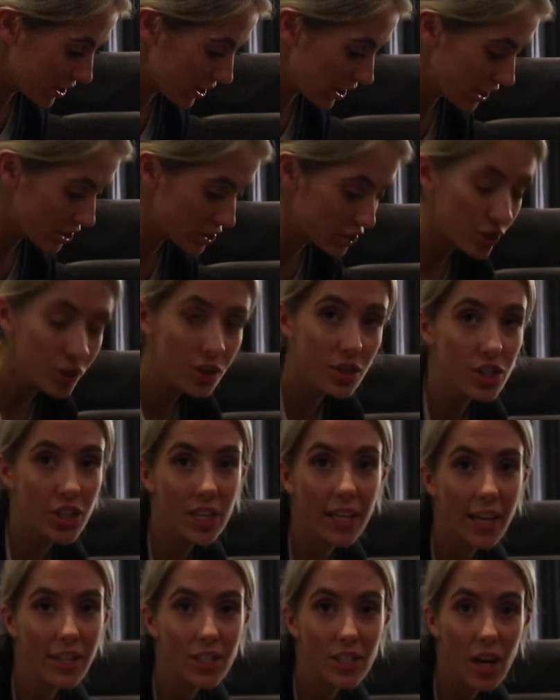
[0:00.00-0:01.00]
as soon as
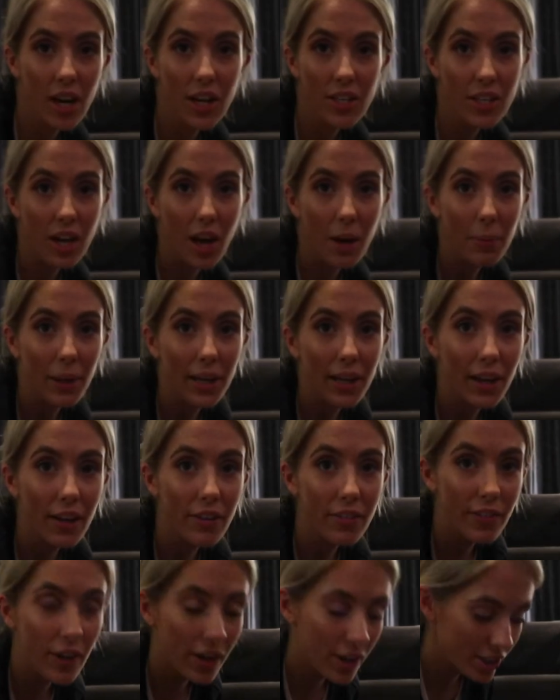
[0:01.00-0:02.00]
she turned up, like
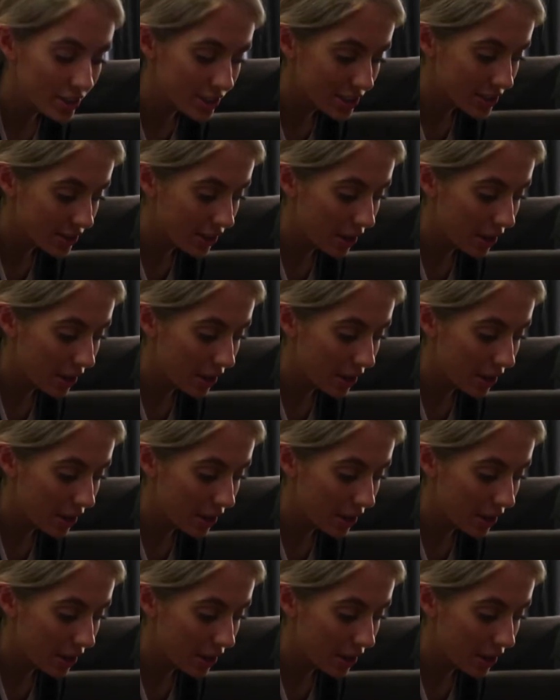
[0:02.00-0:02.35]
her first,